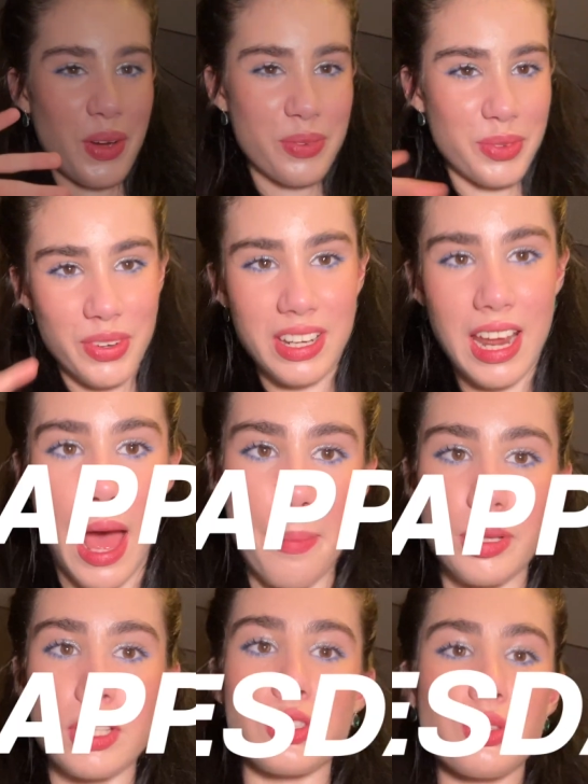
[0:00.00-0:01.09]
everyone,
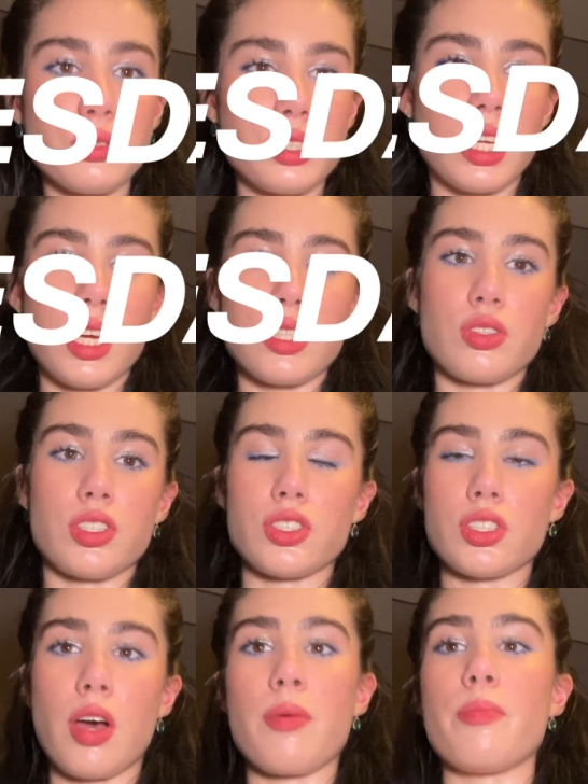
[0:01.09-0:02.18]
happy Tuesday. So I just
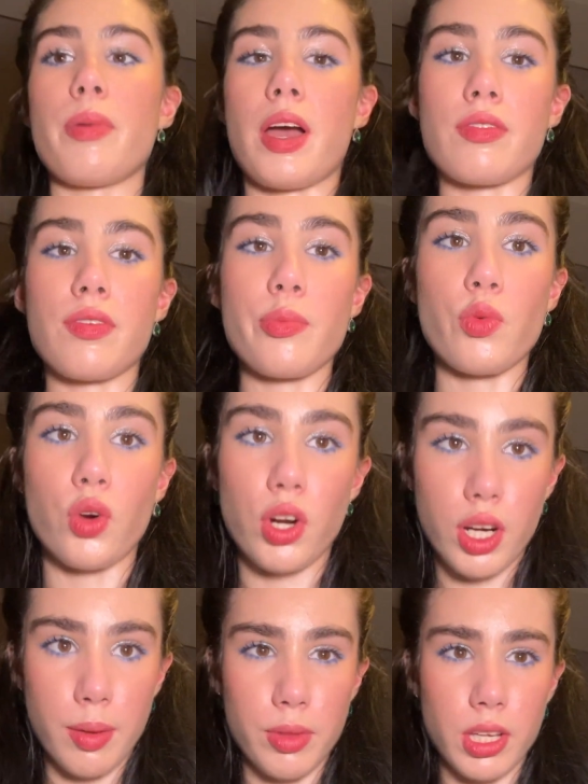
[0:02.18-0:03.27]
got back from
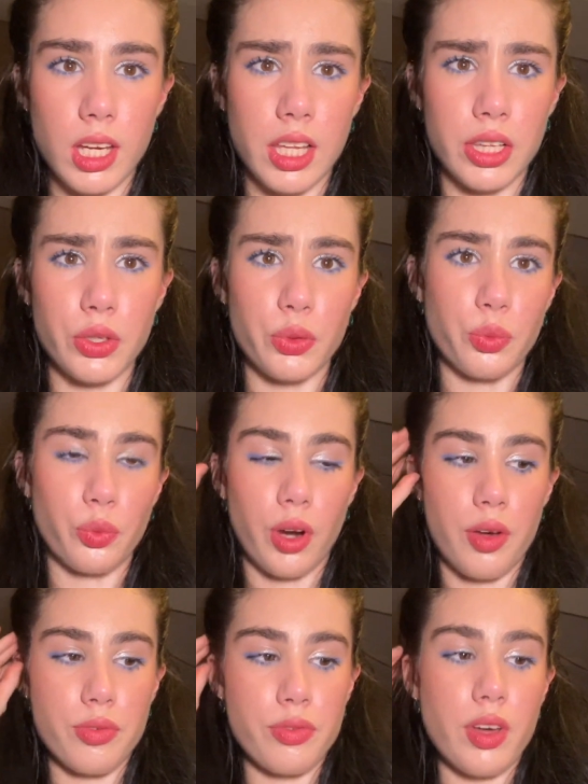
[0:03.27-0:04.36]
work. I'm looking a little
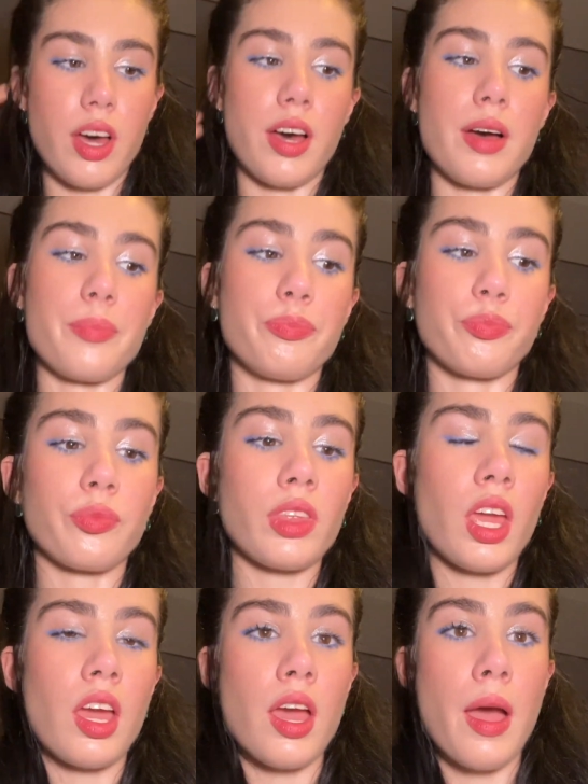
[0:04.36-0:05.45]
rough.
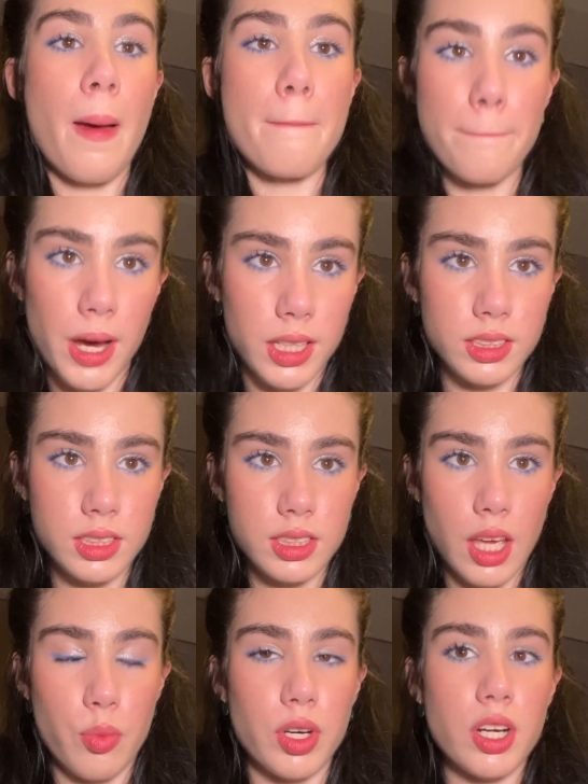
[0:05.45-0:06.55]
But
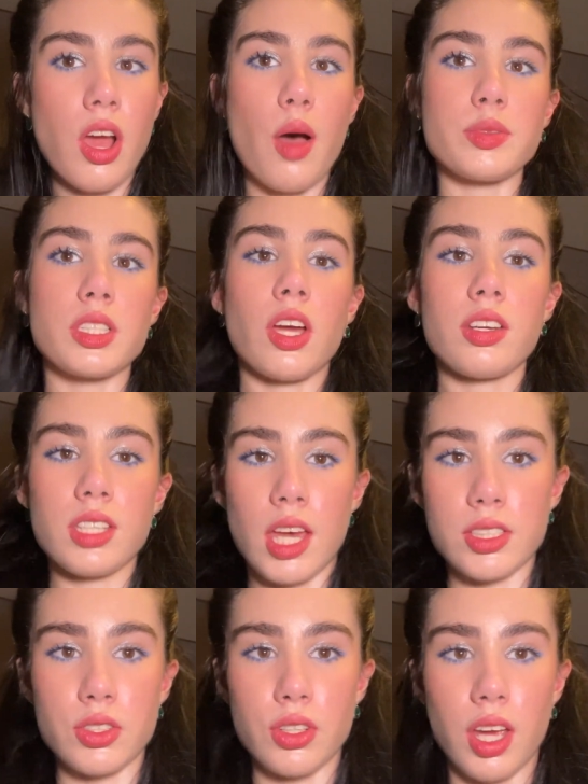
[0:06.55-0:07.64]
I wanted to update on
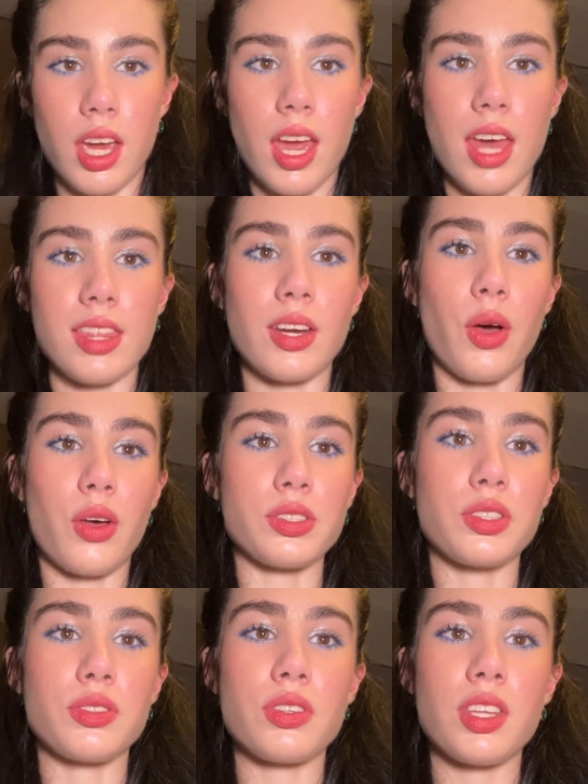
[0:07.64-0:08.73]
yesterday and then also
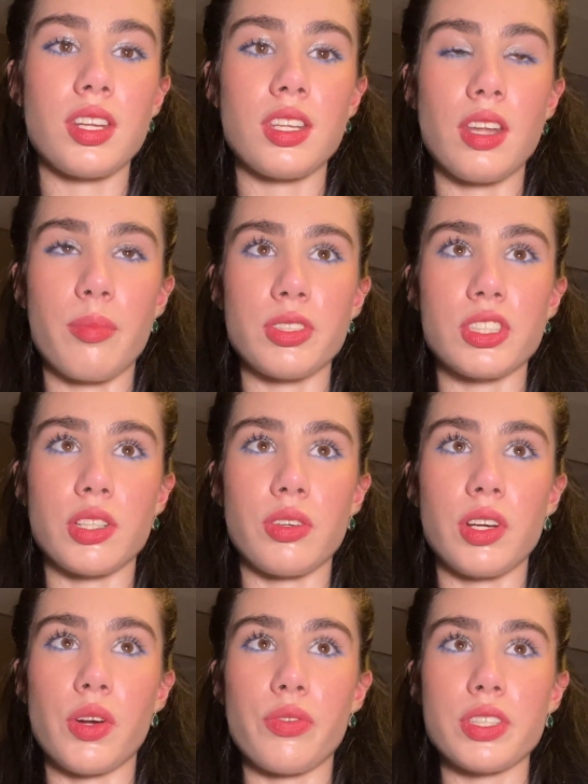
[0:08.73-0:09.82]
do the number
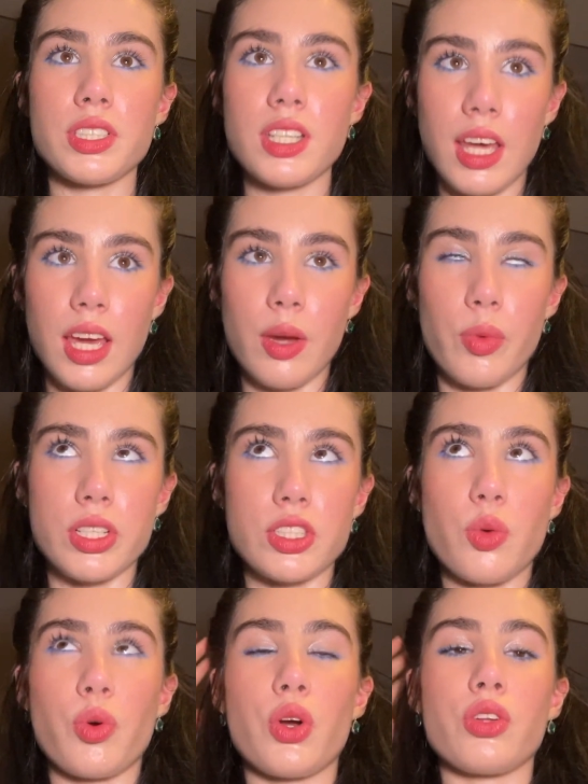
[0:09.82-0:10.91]
generator for today, which
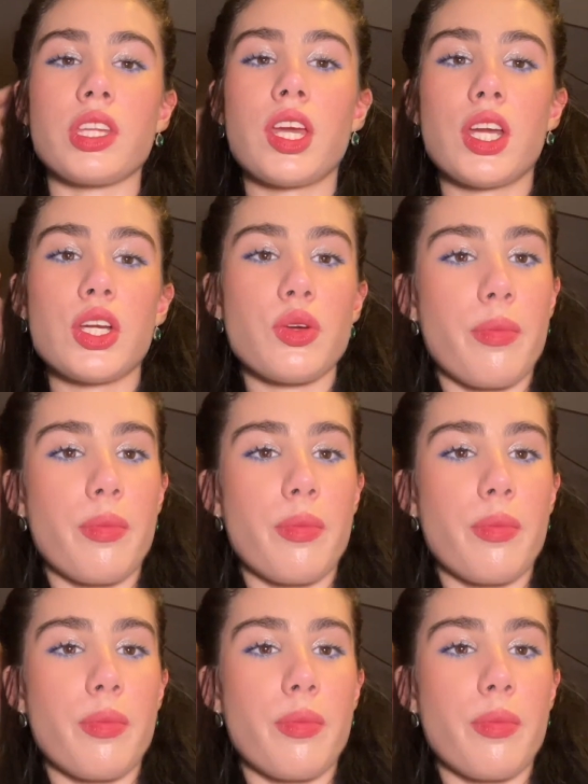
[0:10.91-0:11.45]
we're only going to do a